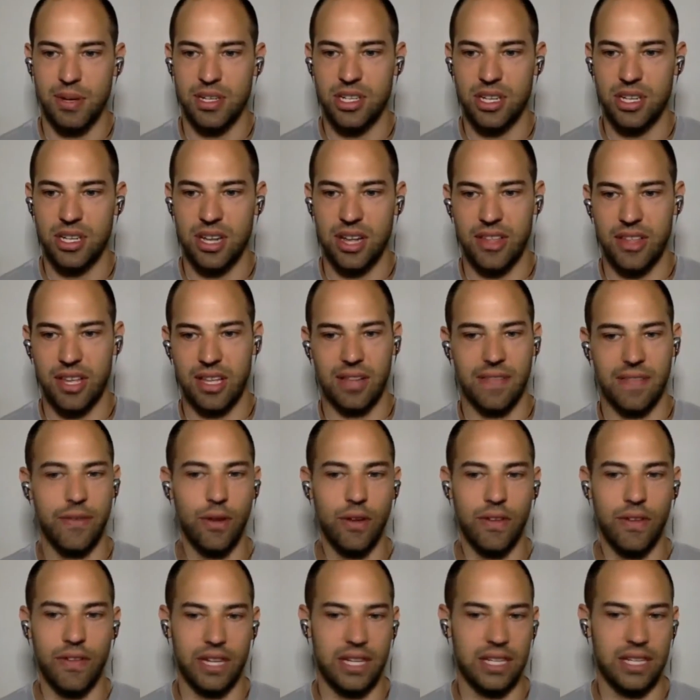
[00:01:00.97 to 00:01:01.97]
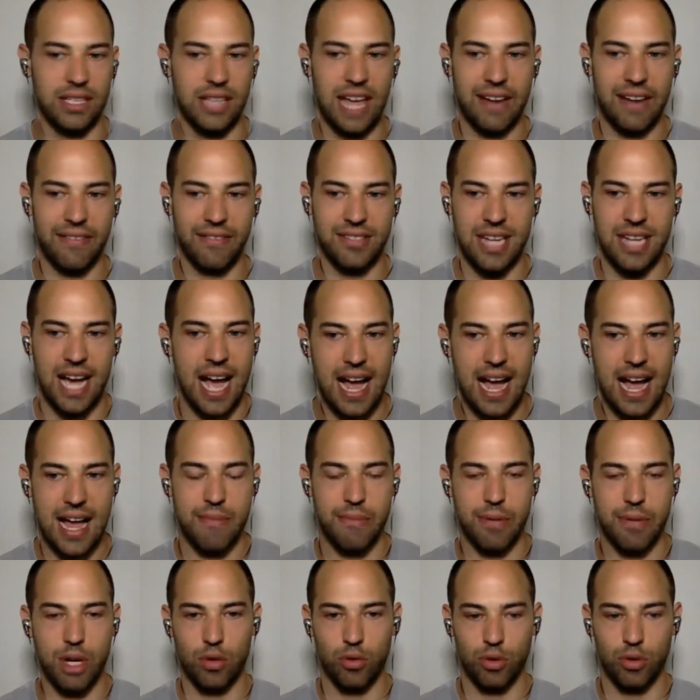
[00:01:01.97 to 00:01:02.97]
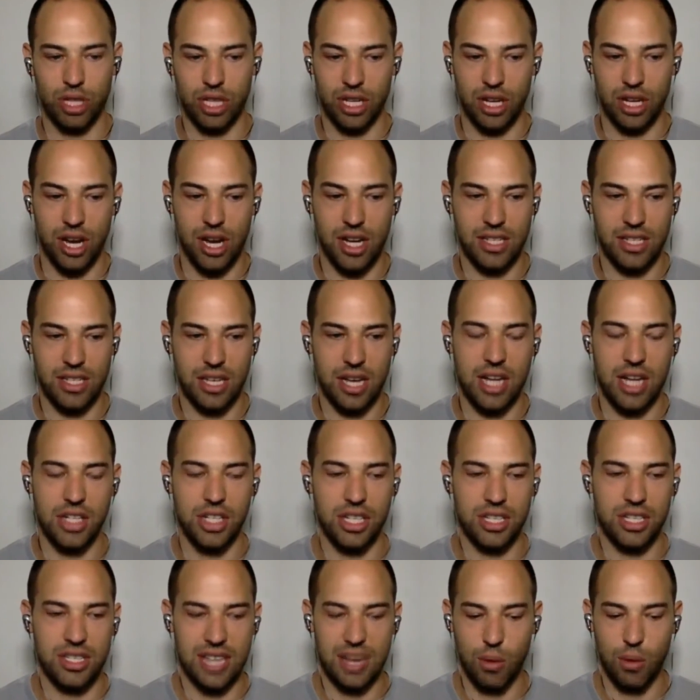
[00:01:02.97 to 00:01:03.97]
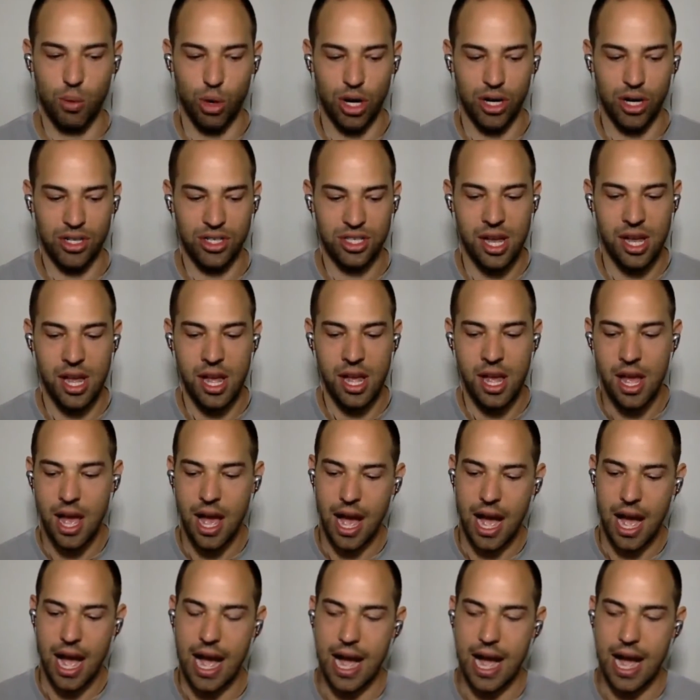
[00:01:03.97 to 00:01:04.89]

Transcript: especially I think if you have like a lot of time and are really cost conscious, that works.